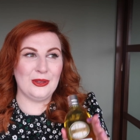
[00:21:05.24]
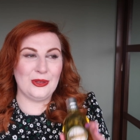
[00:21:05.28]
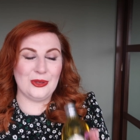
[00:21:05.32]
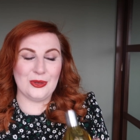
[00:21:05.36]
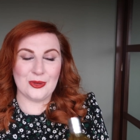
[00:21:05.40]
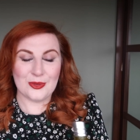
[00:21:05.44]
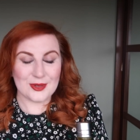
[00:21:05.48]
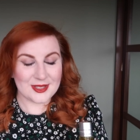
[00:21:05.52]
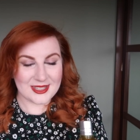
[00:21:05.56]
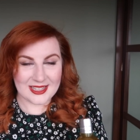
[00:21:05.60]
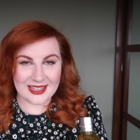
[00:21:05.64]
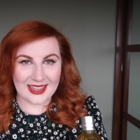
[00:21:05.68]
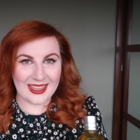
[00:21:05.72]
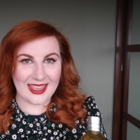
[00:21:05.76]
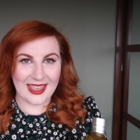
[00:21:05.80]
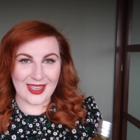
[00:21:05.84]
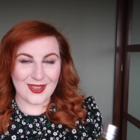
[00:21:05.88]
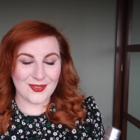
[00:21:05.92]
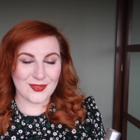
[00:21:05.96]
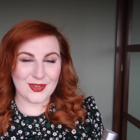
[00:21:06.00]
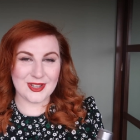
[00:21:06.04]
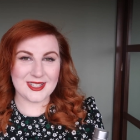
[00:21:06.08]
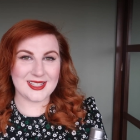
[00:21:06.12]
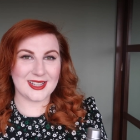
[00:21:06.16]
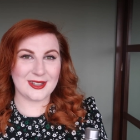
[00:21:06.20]
using it
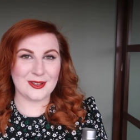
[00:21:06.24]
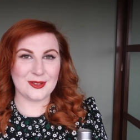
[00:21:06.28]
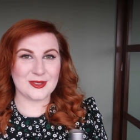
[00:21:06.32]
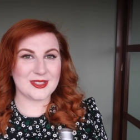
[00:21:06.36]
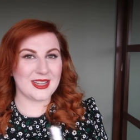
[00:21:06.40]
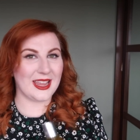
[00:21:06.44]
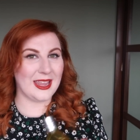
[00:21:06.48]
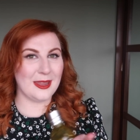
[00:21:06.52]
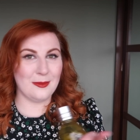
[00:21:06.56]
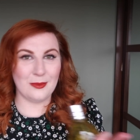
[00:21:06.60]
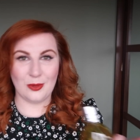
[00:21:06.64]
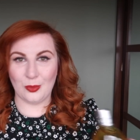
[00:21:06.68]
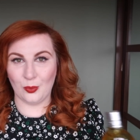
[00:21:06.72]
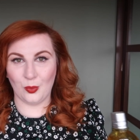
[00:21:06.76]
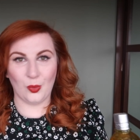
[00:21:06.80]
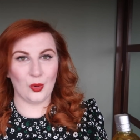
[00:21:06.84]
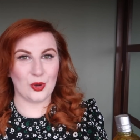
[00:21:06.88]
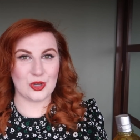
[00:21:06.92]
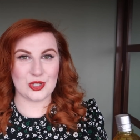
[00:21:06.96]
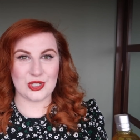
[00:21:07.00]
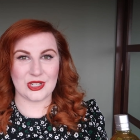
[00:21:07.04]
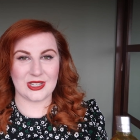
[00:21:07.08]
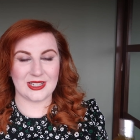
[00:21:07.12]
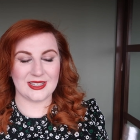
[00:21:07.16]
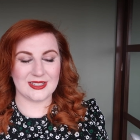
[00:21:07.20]
every single time and
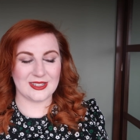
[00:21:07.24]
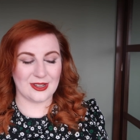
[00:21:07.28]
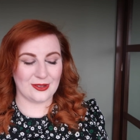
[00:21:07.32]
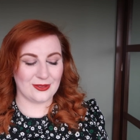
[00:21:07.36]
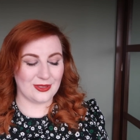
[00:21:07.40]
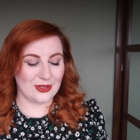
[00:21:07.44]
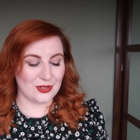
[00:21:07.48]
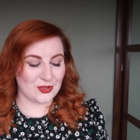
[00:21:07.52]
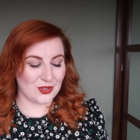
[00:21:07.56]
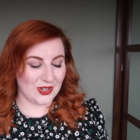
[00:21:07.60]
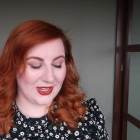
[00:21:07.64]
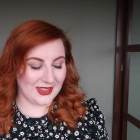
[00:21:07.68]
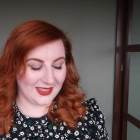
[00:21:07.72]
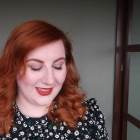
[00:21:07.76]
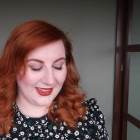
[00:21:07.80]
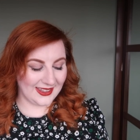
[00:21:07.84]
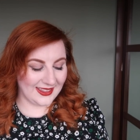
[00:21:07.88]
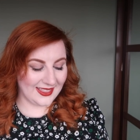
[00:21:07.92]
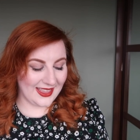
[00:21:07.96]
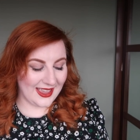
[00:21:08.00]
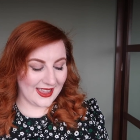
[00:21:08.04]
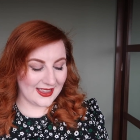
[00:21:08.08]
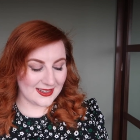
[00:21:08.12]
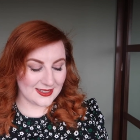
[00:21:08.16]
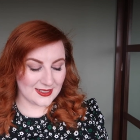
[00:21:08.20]
washing it down the drain
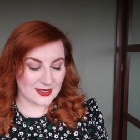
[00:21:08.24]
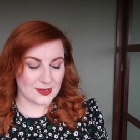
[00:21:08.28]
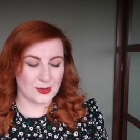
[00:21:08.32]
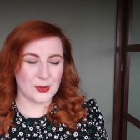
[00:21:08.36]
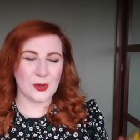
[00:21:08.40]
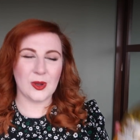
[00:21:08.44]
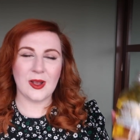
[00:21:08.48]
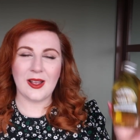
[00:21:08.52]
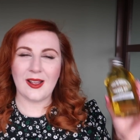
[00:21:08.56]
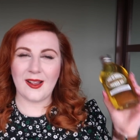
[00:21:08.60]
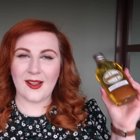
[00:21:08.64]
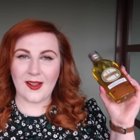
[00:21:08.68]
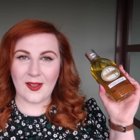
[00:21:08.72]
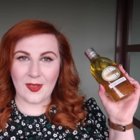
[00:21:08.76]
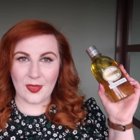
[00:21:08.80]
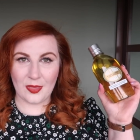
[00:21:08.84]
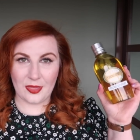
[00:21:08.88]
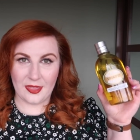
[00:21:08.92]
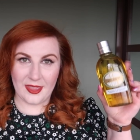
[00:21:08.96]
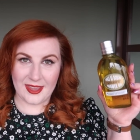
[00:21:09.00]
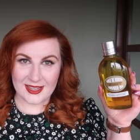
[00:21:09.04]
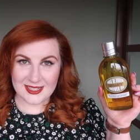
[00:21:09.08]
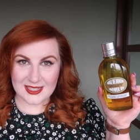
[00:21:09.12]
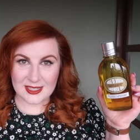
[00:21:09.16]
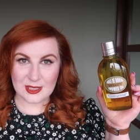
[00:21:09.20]
like that. So
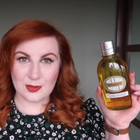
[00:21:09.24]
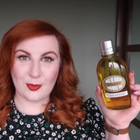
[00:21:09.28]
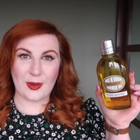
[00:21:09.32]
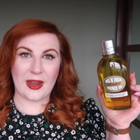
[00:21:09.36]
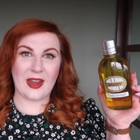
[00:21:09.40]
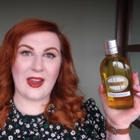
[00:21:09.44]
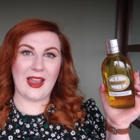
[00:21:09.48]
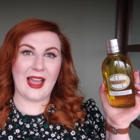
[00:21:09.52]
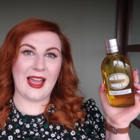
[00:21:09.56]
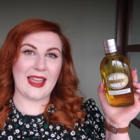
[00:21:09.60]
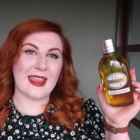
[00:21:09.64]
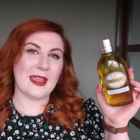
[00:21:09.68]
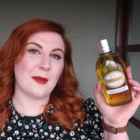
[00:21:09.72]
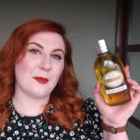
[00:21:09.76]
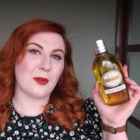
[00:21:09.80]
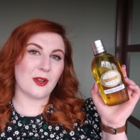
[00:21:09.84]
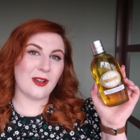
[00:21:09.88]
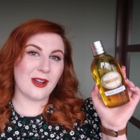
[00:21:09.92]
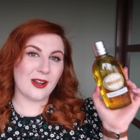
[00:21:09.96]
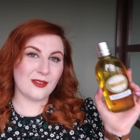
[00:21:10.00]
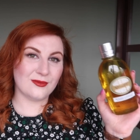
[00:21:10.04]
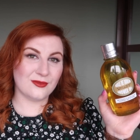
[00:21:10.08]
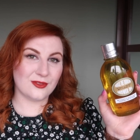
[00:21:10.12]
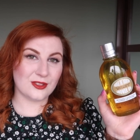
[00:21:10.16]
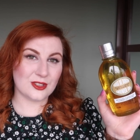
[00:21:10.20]
this is where I am
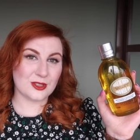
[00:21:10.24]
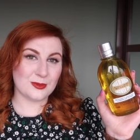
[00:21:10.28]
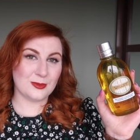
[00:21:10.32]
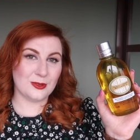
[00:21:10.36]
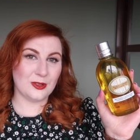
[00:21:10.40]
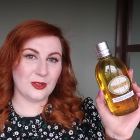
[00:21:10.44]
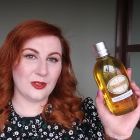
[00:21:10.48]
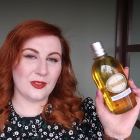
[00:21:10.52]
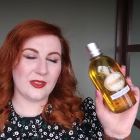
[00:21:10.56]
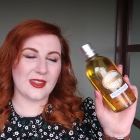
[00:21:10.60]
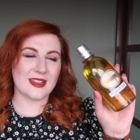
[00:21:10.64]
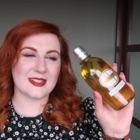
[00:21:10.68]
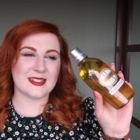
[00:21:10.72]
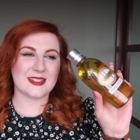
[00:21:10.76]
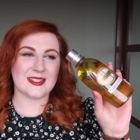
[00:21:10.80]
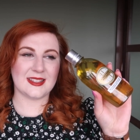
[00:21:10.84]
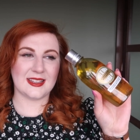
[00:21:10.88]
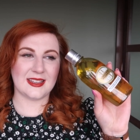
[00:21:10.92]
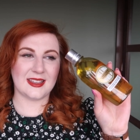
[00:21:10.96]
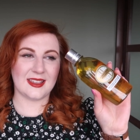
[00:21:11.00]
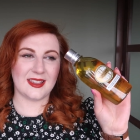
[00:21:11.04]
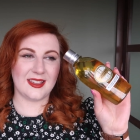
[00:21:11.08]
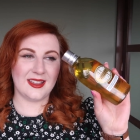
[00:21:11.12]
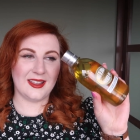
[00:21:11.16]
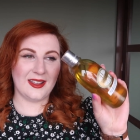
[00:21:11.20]
comfortable, this
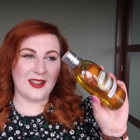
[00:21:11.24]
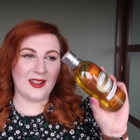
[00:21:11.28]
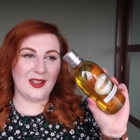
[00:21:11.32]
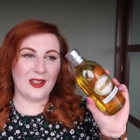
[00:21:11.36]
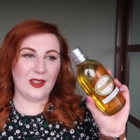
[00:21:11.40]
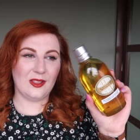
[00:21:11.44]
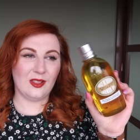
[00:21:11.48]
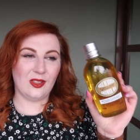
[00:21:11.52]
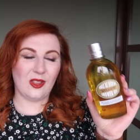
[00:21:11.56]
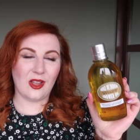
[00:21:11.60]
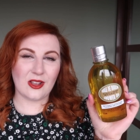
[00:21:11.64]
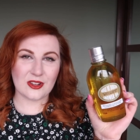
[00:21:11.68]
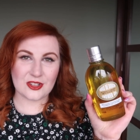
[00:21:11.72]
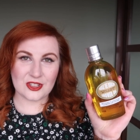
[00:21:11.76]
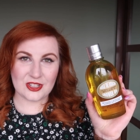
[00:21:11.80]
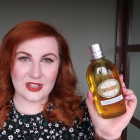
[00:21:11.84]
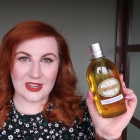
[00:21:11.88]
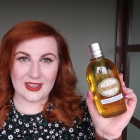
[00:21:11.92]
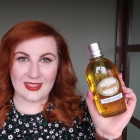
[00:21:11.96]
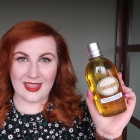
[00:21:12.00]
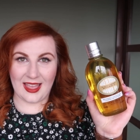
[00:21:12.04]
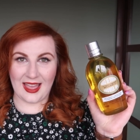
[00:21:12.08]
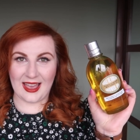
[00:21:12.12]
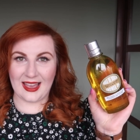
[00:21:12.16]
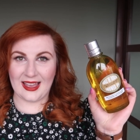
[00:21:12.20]
like
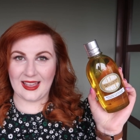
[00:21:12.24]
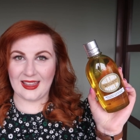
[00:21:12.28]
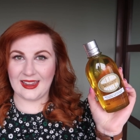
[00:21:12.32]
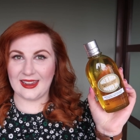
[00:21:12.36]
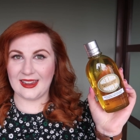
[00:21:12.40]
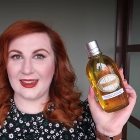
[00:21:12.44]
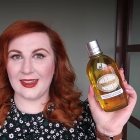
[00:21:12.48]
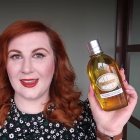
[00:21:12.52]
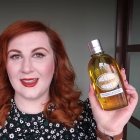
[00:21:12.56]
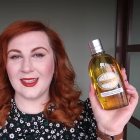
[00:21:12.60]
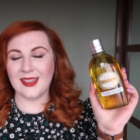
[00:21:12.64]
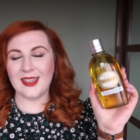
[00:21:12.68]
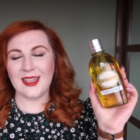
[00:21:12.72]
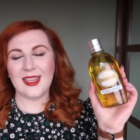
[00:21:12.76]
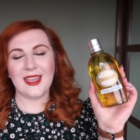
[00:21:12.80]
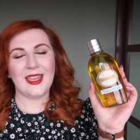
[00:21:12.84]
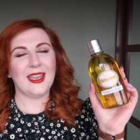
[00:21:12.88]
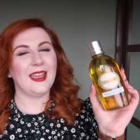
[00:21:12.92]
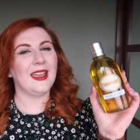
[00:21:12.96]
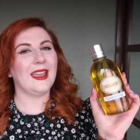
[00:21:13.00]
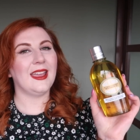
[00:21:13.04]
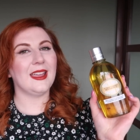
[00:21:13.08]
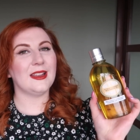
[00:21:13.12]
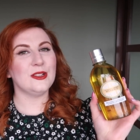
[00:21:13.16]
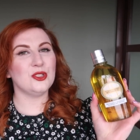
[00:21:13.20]
luxury that I
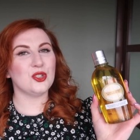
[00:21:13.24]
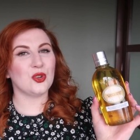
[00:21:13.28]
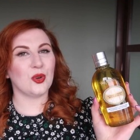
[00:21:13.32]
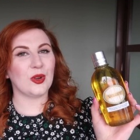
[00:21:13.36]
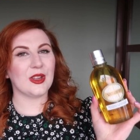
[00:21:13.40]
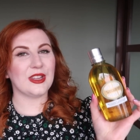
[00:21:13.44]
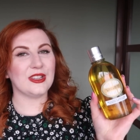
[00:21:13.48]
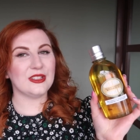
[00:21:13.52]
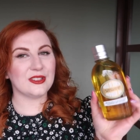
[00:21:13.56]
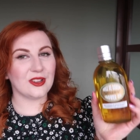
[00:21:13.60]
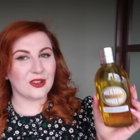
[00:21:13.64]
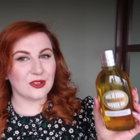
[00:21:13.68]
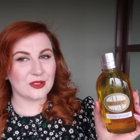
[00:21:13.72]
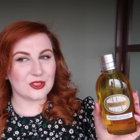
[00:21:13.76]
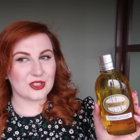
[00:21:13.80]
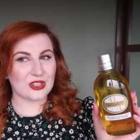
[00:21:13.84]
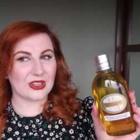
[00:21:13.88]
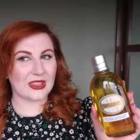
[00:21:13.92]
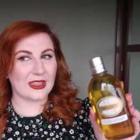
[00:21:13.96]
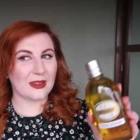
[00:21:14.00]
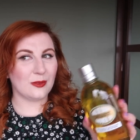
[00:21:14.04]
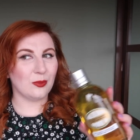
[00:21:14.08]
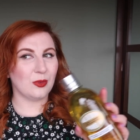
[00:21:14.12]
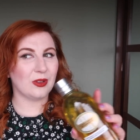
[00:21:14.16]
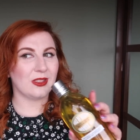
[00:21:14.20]
enjoy
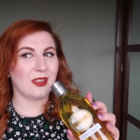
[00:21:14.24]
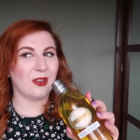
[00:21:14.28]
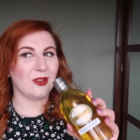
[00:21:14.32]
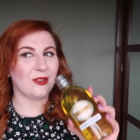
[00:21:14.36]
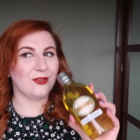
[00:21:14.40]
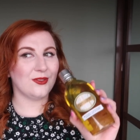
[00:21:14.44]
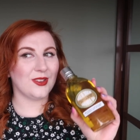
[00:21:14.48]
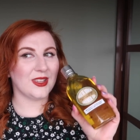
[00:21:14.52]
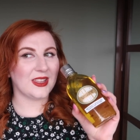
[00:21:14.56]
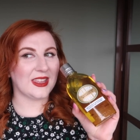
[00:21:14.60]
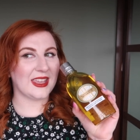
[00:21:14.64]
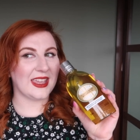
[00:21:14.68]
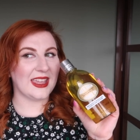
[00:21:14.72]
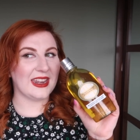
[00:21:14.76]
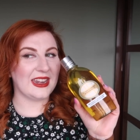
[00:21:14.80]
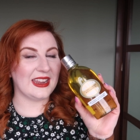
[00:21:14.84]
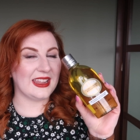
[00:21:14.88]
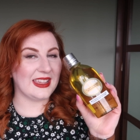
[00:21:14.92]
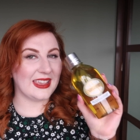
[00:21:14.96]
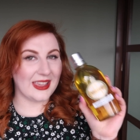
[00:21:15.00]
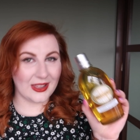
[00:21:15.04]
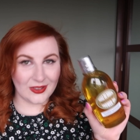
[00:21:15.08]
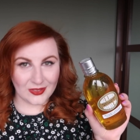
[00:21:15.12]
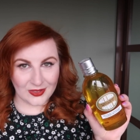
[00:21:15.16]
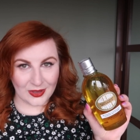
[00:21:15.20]
indulging in without feeling any
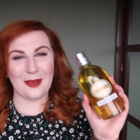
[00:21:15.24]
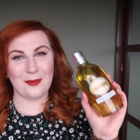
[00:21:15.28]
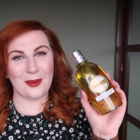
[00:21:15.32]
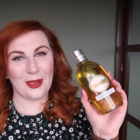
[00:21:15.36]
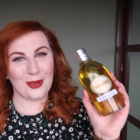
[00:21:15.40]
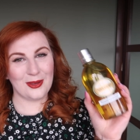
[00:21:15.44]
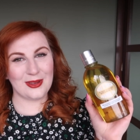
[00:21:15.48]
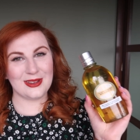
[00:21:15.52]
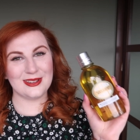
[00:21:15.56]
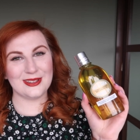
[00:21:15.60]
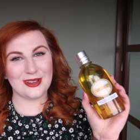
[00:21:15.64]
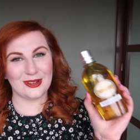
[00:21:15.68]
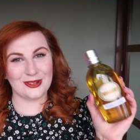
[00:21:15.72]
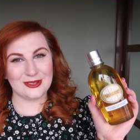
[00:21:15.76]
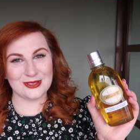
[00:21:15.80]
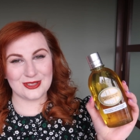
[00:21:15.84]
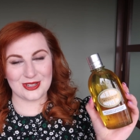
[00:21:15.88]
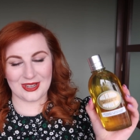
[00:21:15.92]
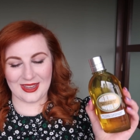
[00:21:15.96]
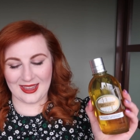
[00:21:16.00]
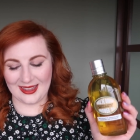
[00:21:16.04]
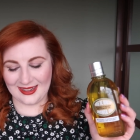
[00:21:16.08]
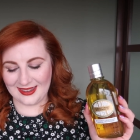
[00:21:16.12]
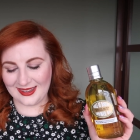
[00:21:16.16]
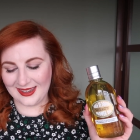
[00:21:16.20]
guilt about
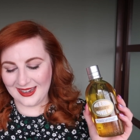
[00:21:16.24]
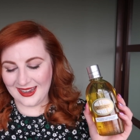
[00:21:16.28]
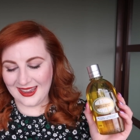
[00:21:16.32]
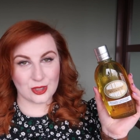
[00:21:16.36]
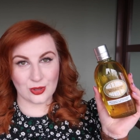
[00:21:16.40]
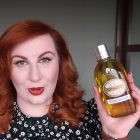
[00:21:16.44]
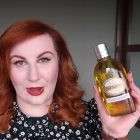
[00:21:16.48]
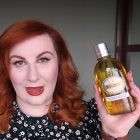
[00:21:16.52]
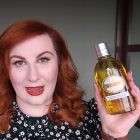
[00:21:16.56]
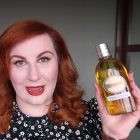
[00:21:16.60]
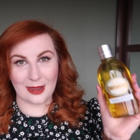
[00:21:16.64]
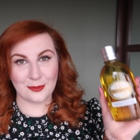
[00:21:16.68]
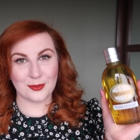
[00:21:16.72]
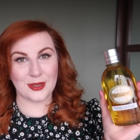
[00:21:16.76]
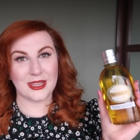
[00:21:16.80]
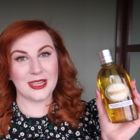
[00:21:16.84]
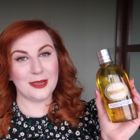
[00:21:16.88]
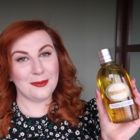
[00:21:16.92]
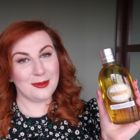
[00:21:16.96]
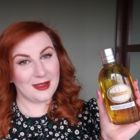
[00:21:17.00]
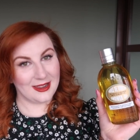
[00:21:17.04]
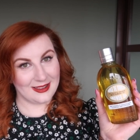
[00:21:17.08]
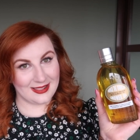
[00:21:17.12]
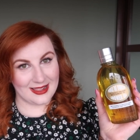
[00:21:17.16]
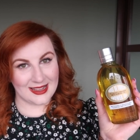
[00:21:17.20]
indulging in. So I am
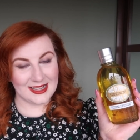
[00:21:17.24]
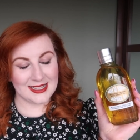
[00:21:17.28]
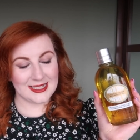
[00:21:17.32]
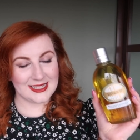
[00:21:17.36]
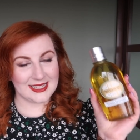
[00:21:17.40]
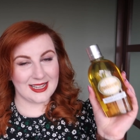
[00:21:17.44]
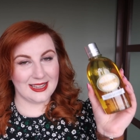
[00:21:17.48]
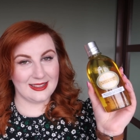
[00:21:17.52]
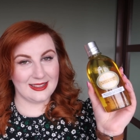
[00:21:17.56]
keeping this